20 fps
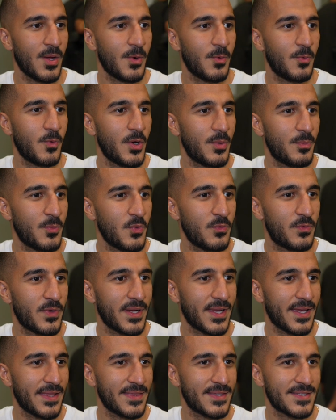we're
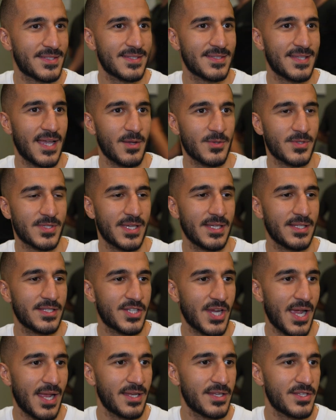moving, and this is how Skill
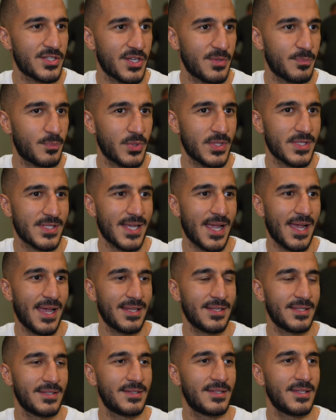Challenge and Prince
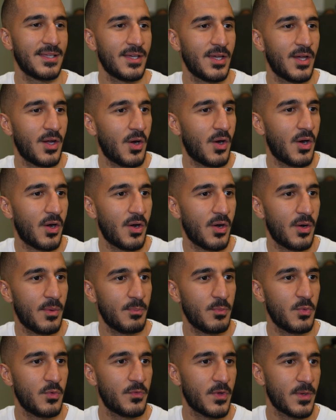Khalid are
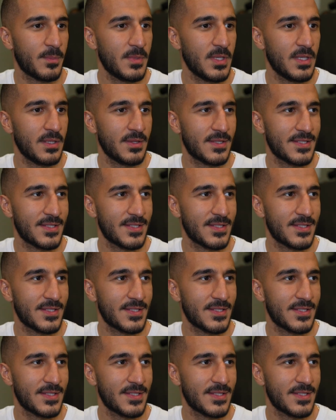moving me.